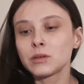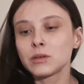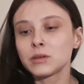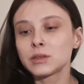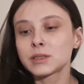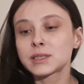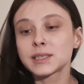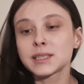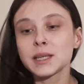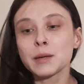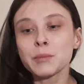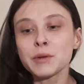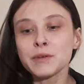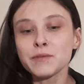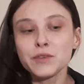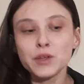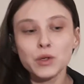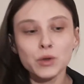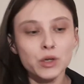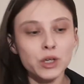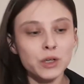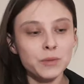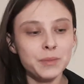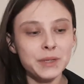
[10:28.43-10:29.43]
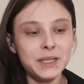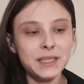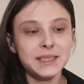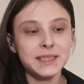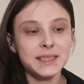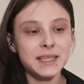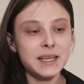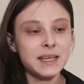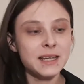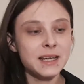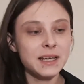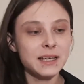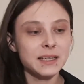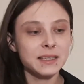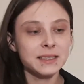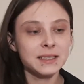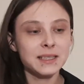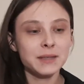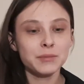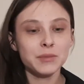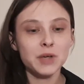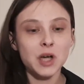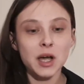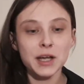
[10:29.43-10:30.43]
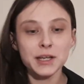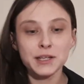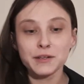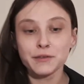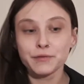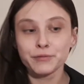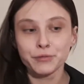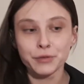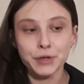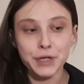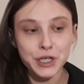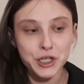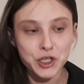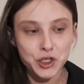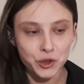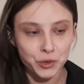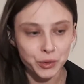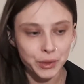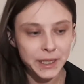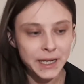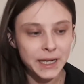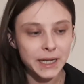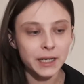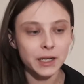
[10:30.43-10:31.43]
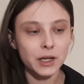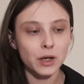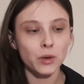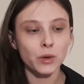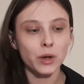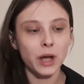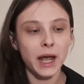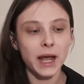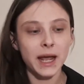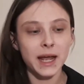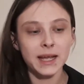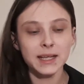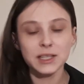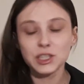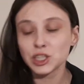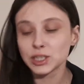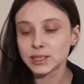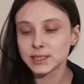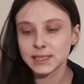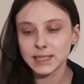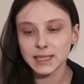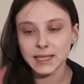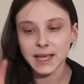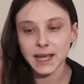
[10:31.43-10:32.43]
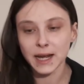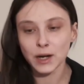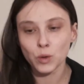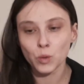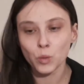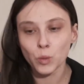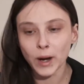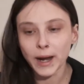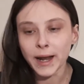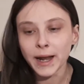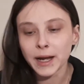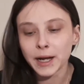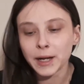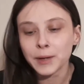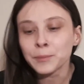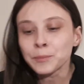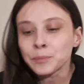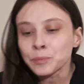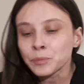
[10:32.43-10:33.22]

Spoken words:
Some of you could be seeking some kind of retreat, okay, just to get away.